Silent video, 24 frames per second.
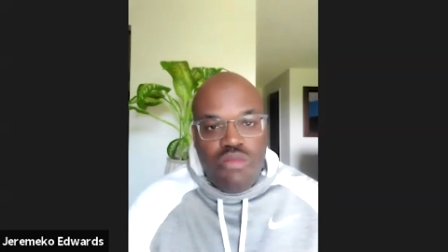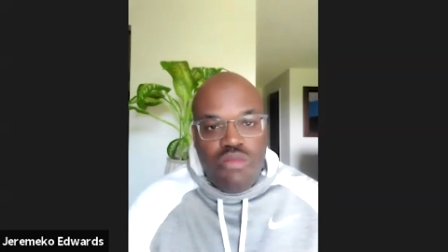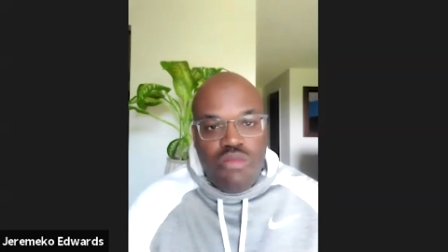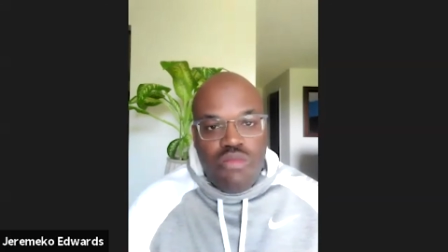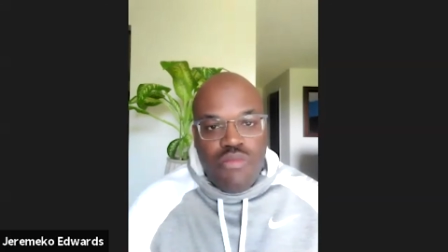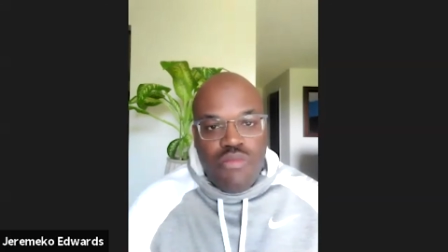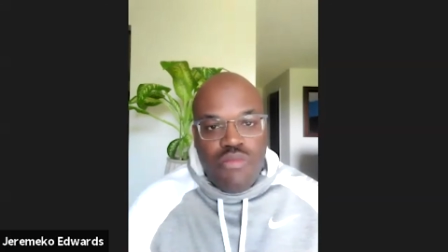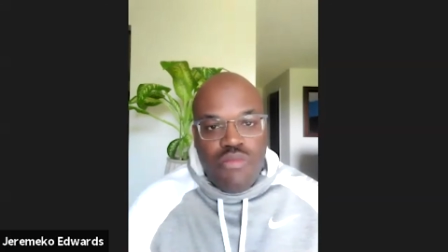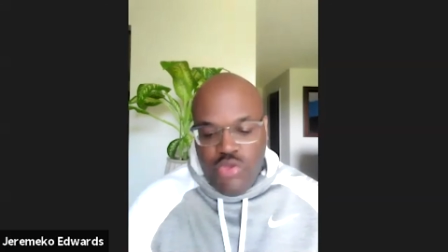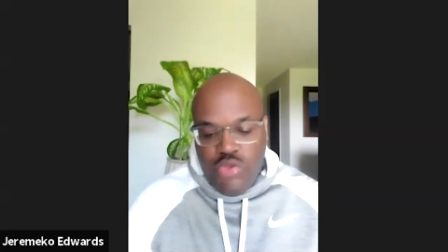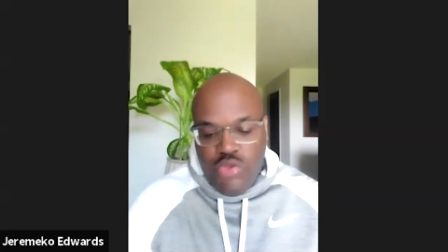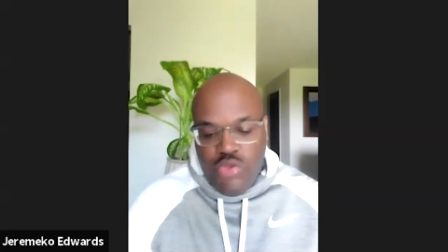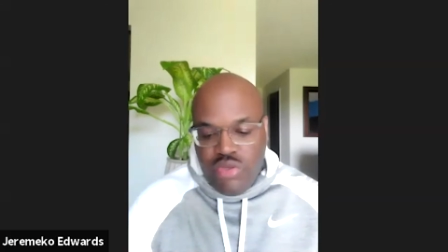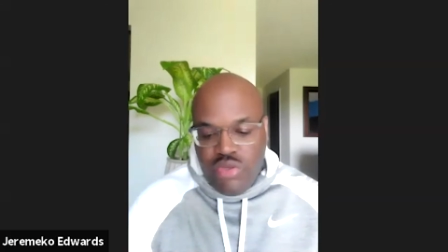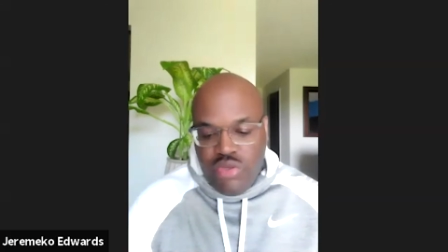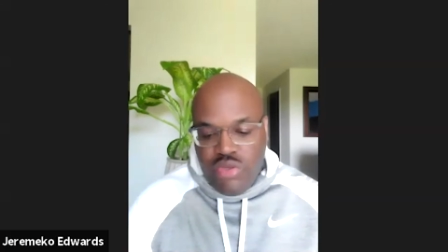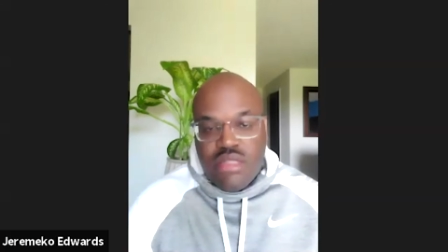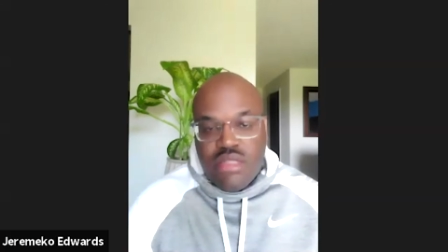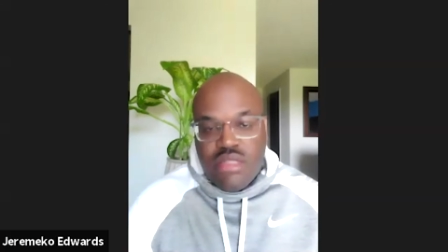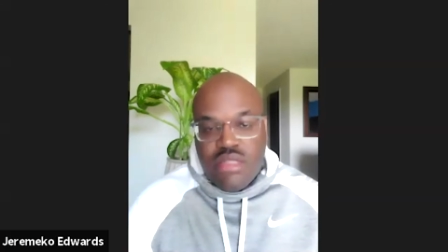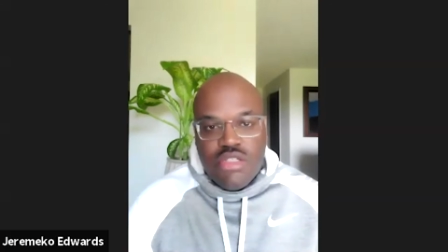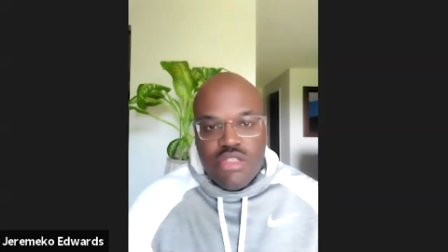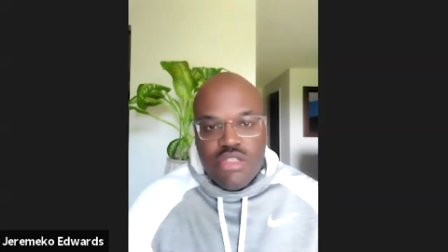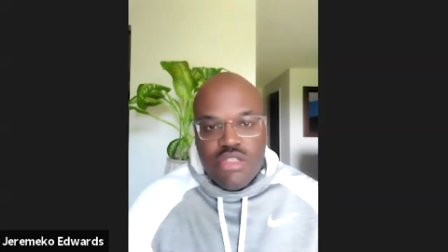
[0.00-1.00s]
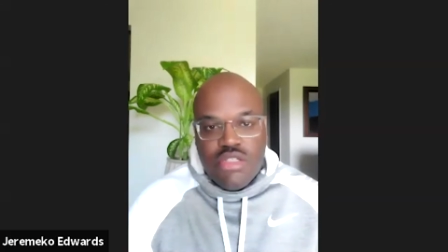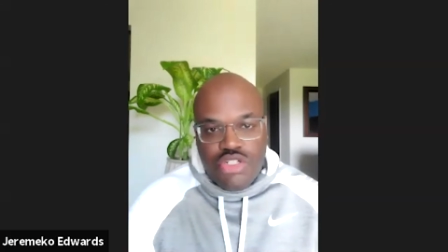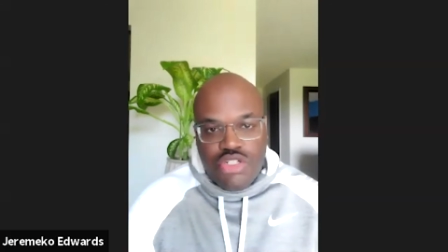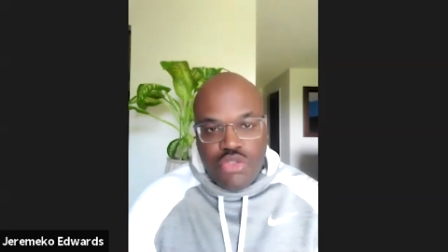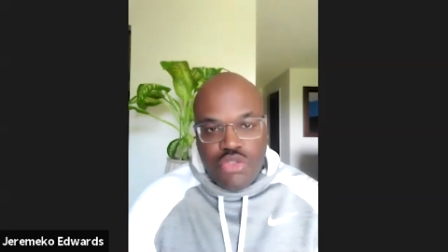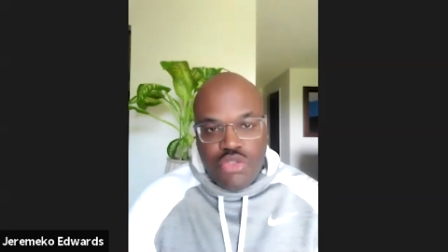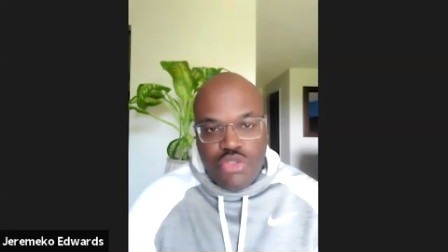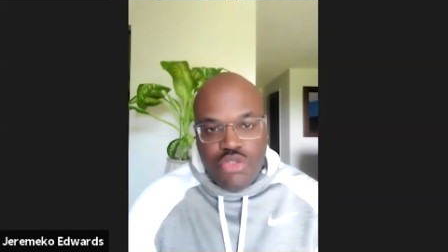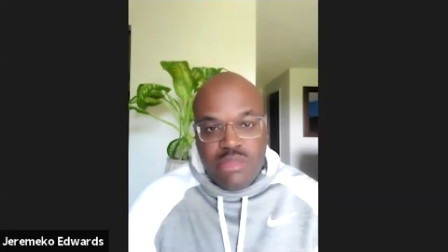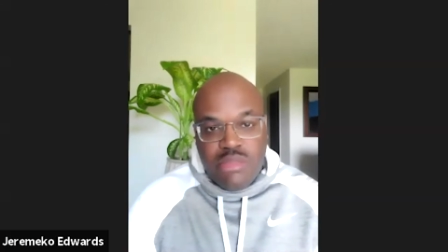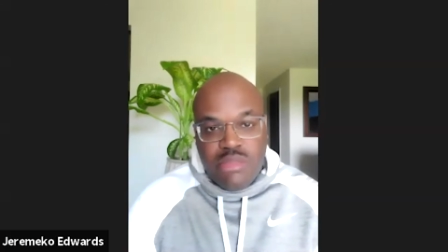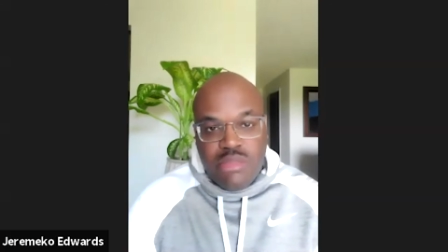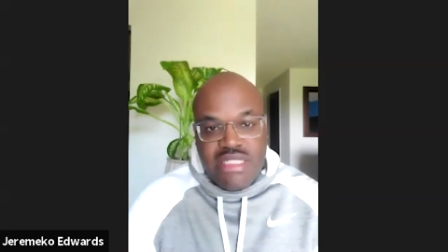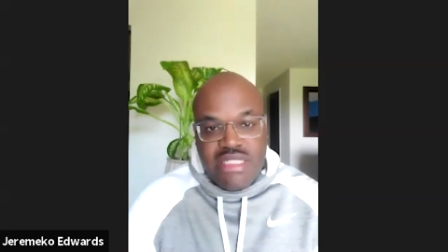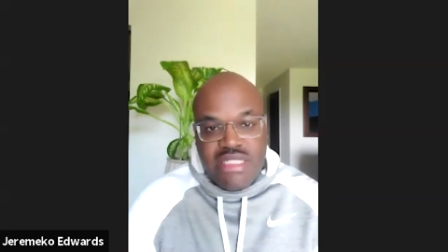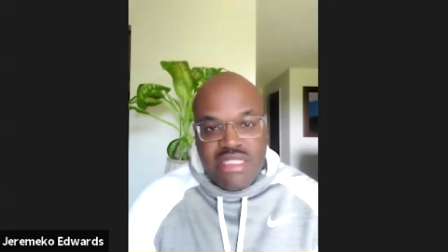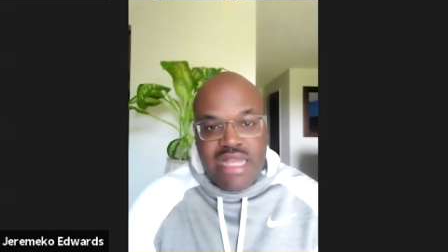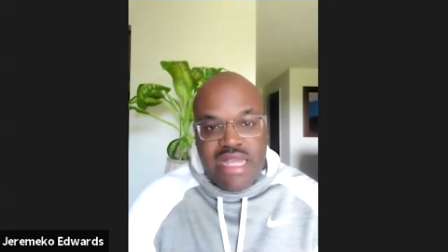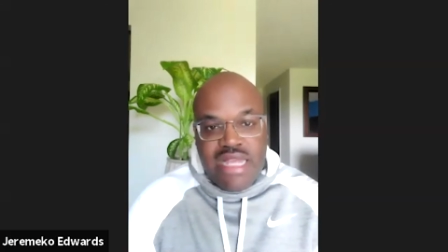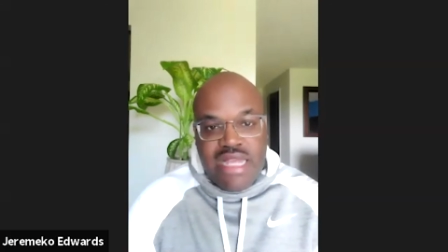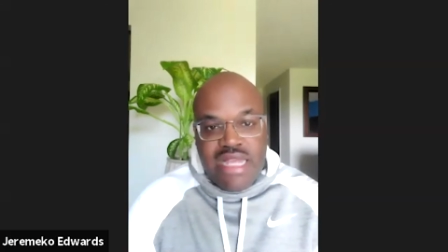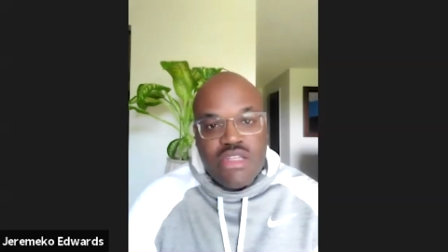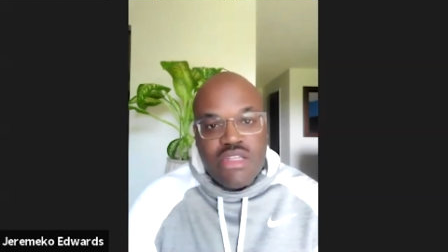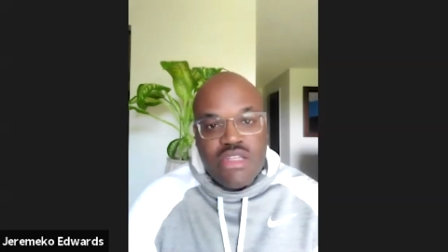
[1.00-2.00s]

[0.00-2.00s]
you can shoot them a text and go, hey,